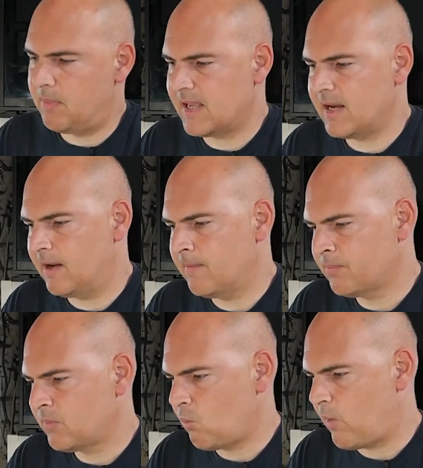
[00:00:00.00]
beginning,
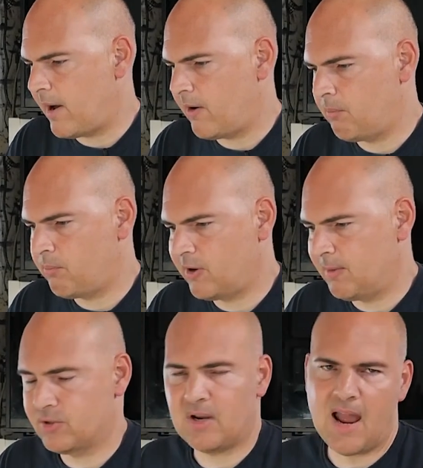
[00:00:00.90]
where
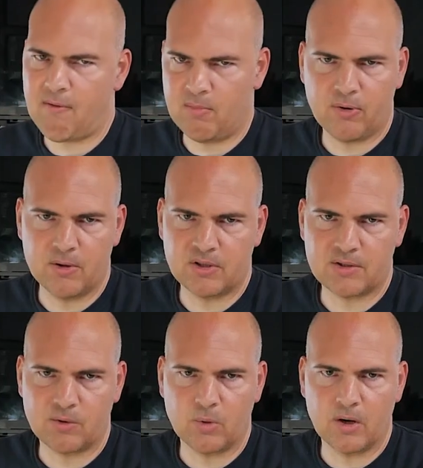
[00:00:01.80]
pretty much every
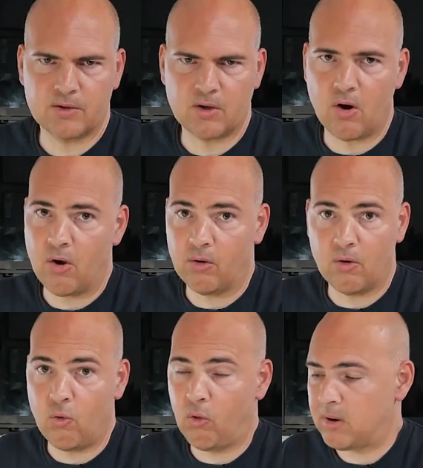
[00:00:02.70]
processor worked on
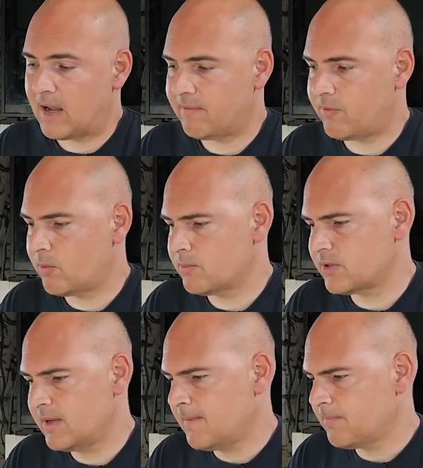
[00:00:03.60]
all the
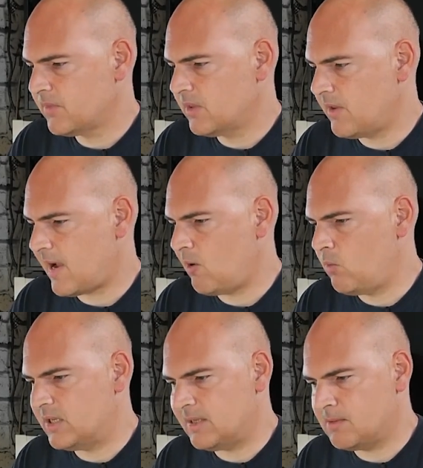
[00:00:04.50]
platforms, now
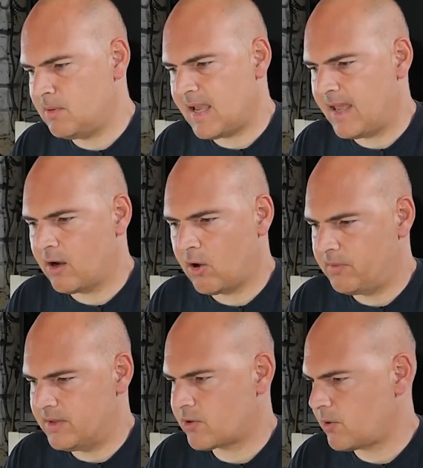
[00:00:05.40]
we seem to be getting a lot
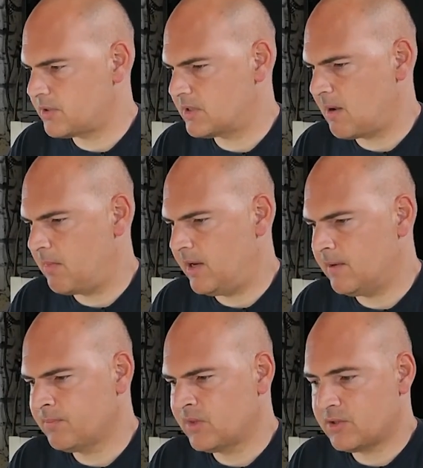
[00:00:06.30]
of these crosses coming
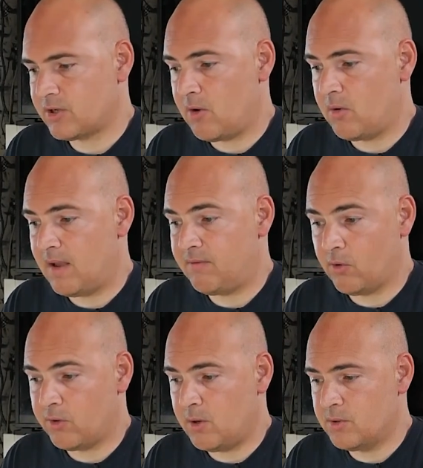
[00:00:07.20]
in. So if
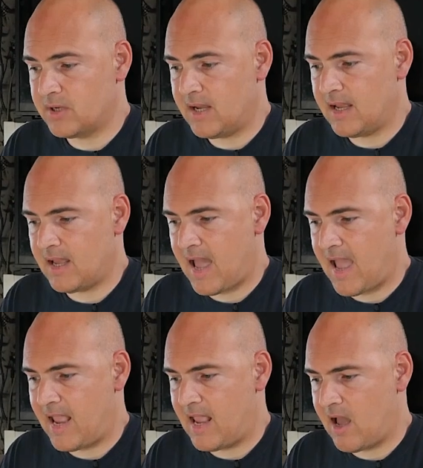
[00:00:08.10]
you're using
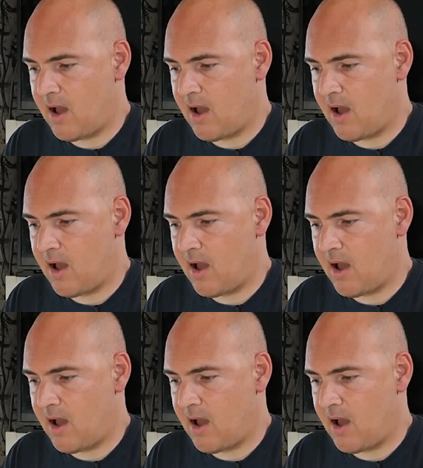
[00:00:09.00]
a